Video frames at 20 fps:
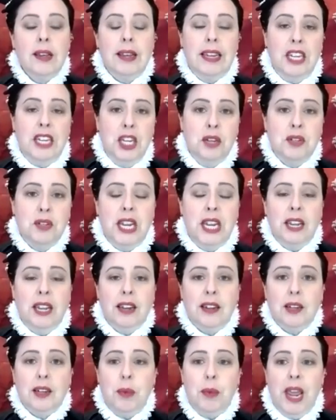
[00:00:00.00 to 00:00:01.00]
in New
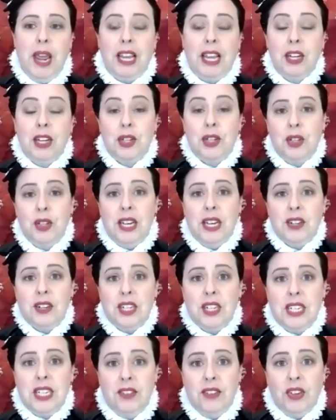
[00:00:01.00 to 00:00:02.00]
Zealand back in
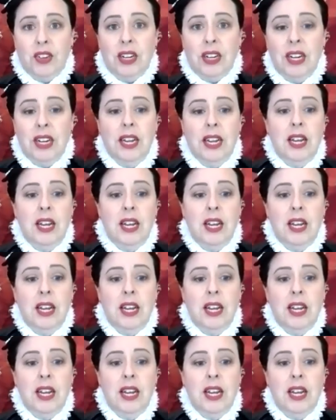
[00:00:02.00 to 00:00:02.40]
2007.